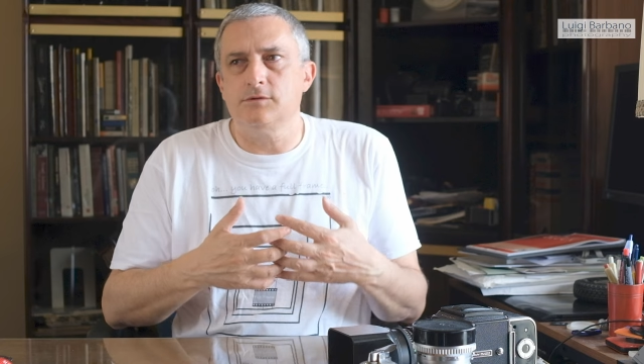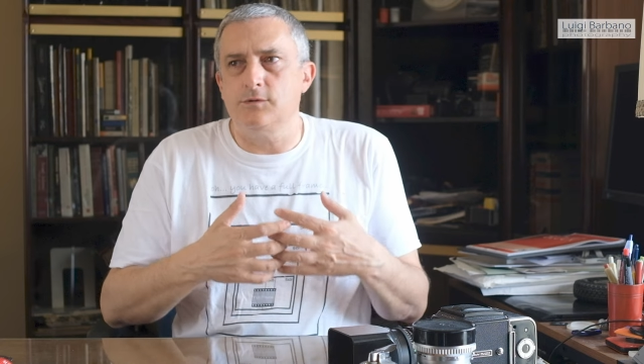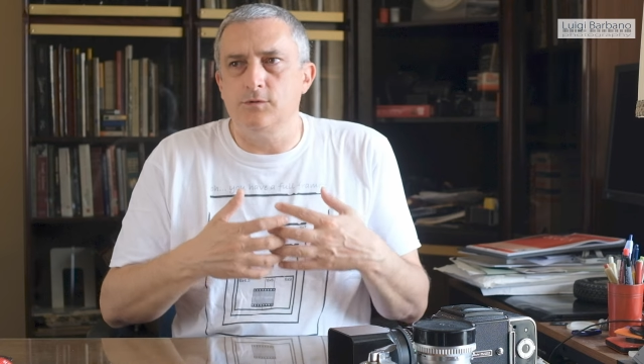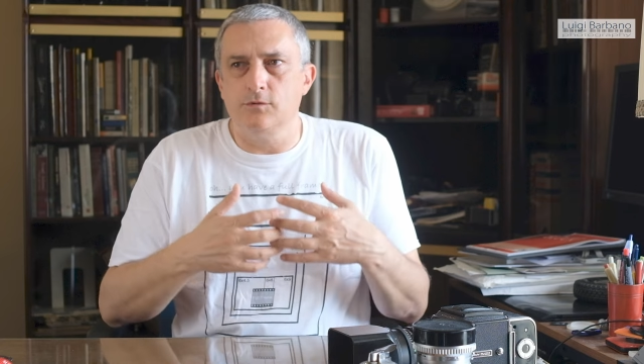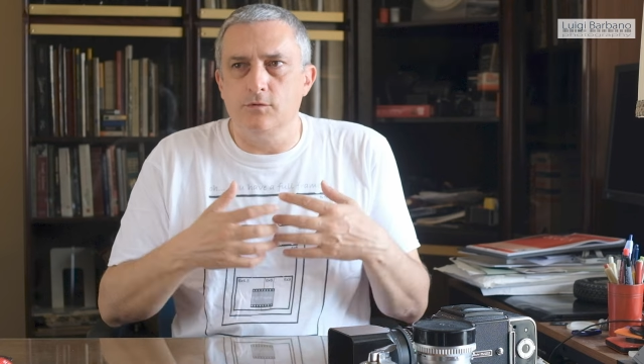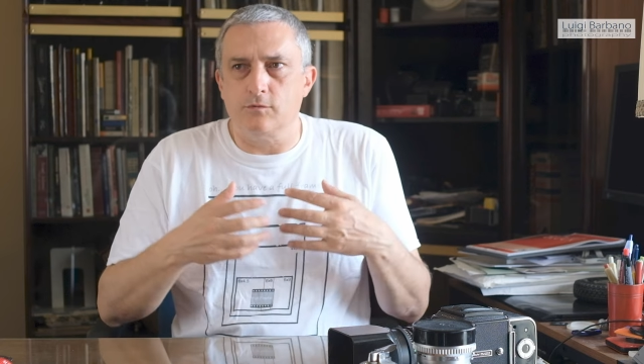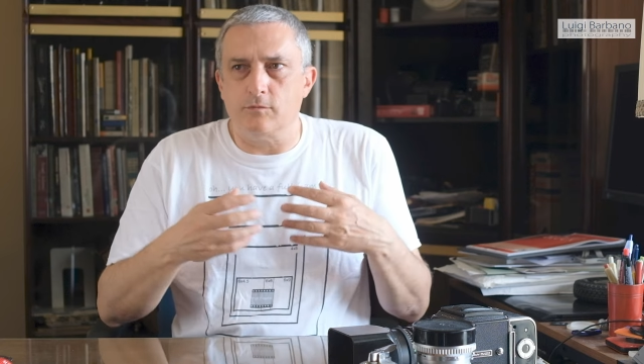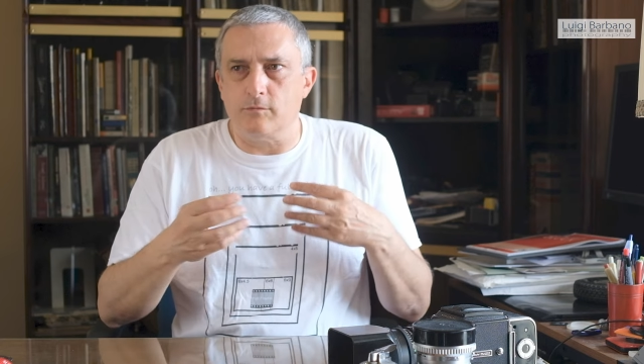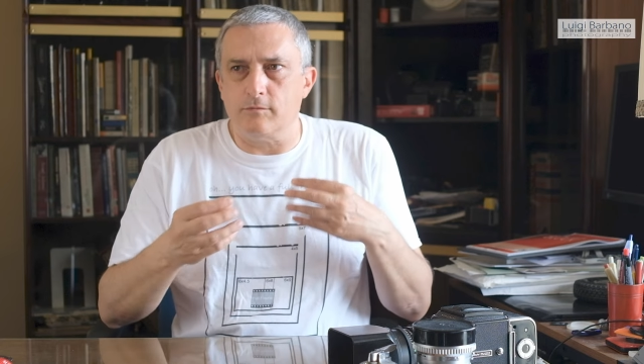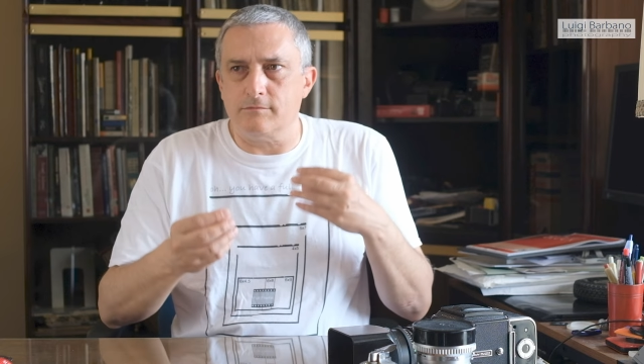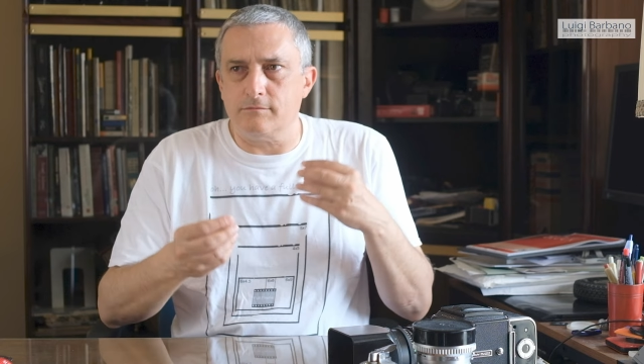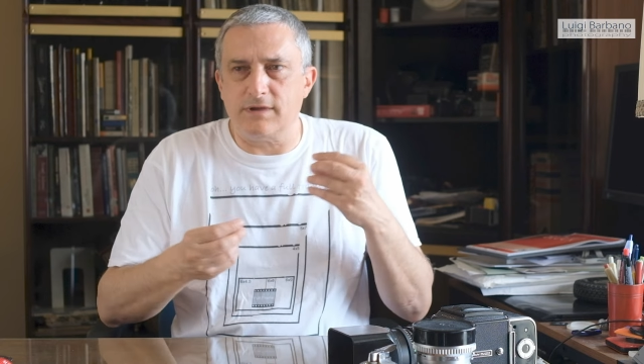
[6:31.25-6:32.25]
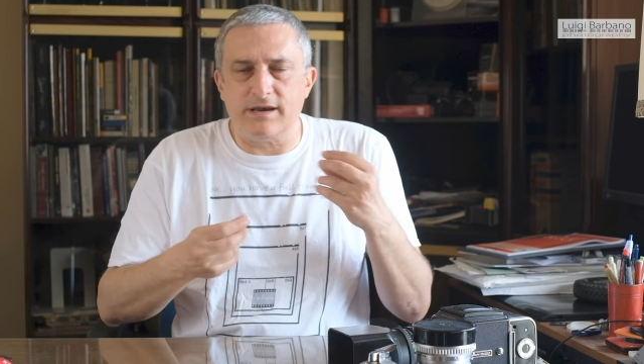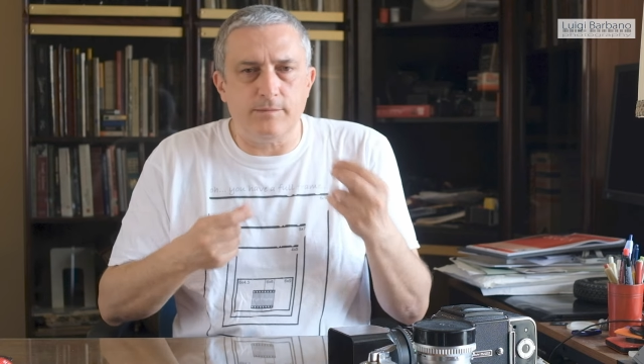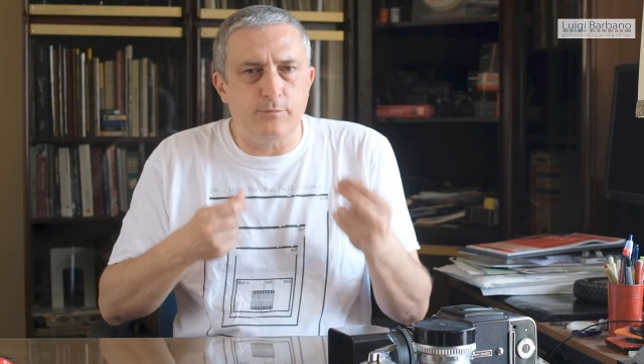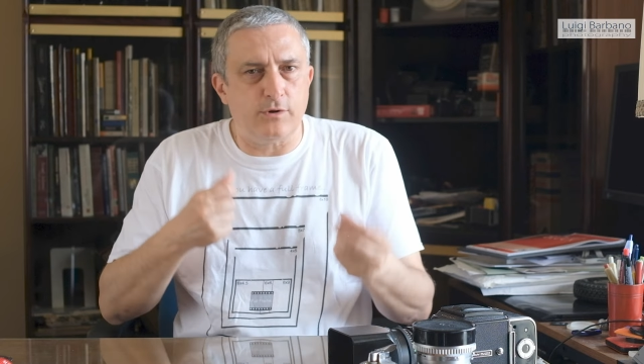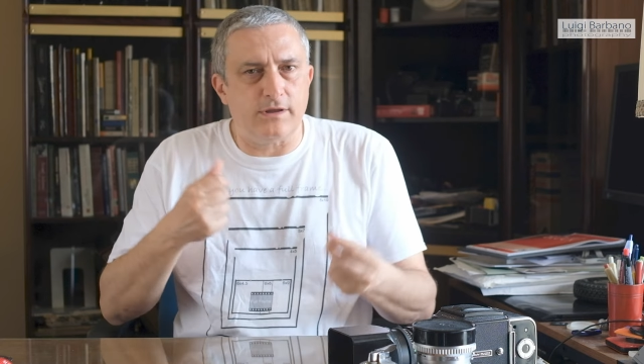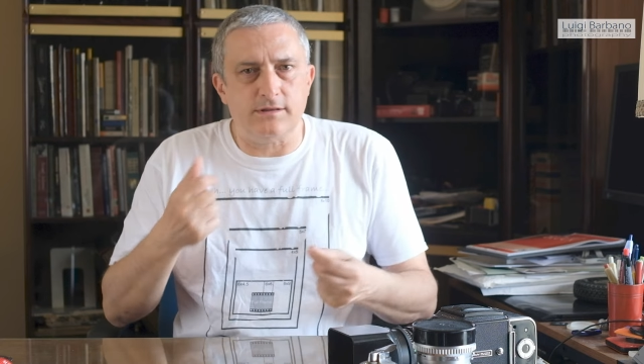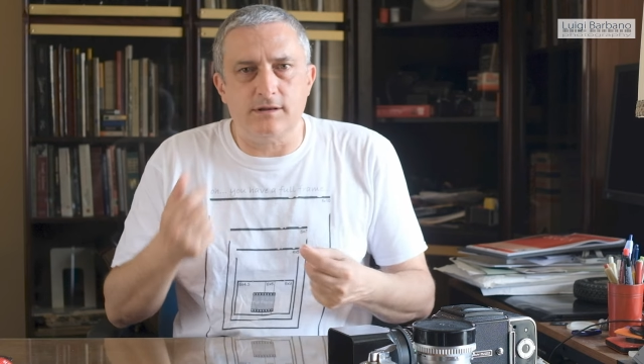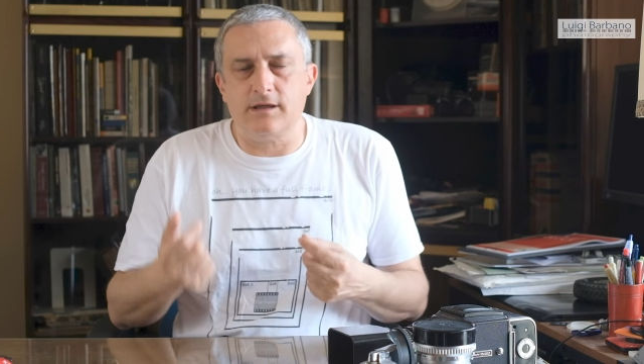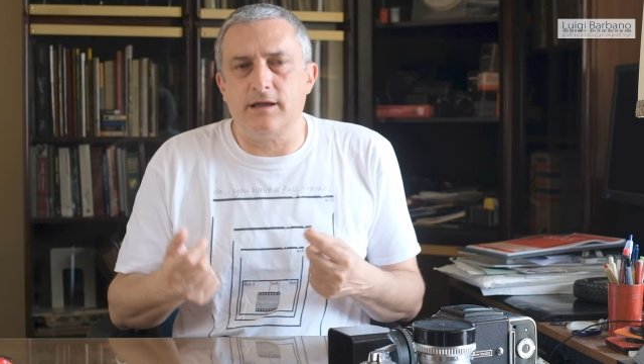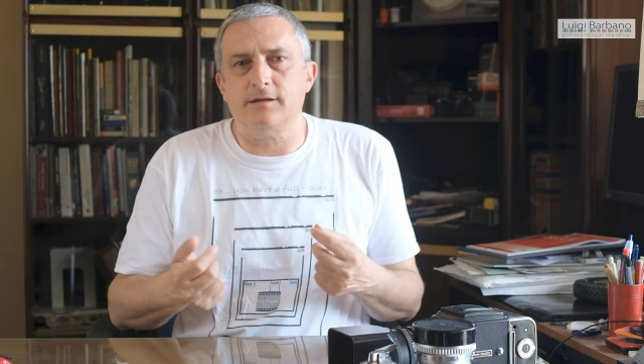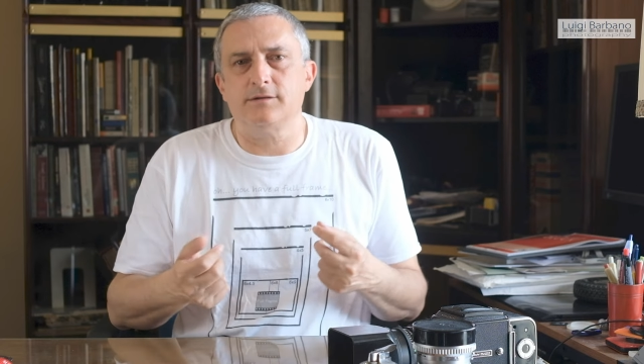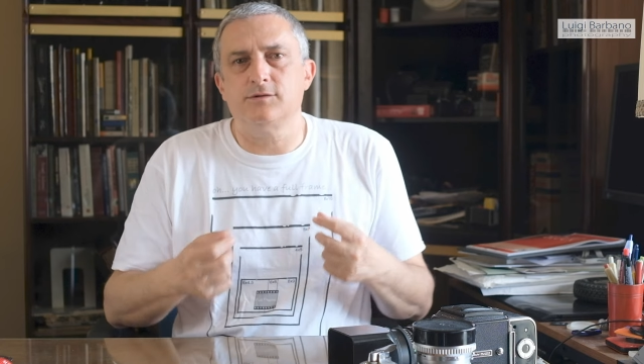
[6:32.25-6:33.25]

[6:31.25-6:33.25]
to manipulate the light,